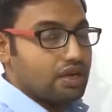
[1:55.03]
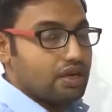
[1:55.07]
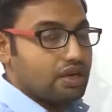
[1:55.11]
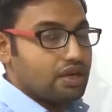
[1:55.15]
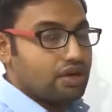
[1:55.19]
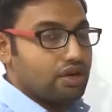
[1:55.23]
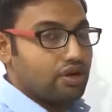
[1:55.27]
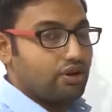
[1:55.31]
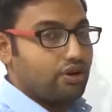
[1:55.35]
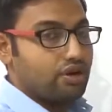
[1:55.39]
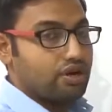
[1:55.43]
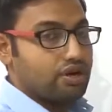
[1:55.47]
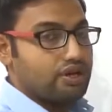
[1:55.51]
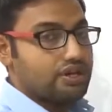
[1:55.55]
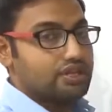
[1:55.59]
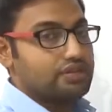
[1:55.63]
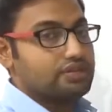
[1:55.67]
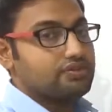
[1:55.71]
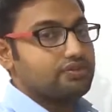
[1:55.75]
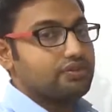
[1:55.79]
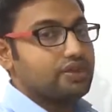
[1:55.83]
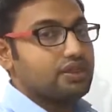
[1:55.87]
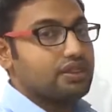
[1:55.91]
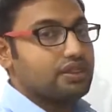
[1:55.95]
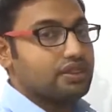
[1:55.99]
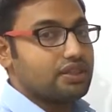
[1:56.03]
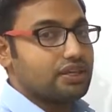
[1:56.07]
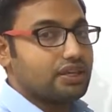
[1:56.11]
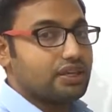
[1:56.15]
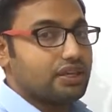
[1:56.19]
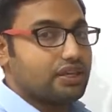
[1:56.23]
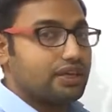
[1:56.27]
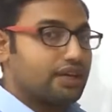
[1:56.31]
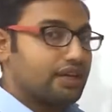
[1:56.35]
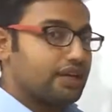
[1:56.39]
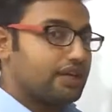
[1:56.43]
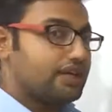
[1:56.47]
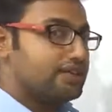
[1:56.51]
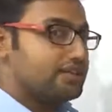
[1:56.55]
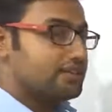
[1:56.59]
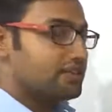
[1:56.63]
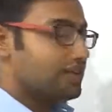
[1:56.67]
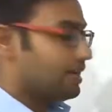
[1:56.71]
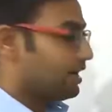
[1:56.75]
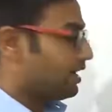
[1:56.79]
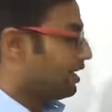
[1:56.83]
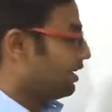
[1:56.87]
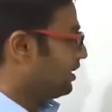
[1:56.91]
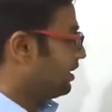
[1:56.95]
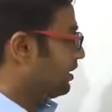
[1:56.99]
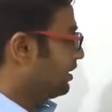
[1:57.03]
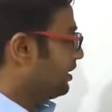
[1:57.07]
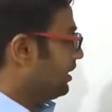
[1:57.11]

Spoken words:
Notice one thing here is that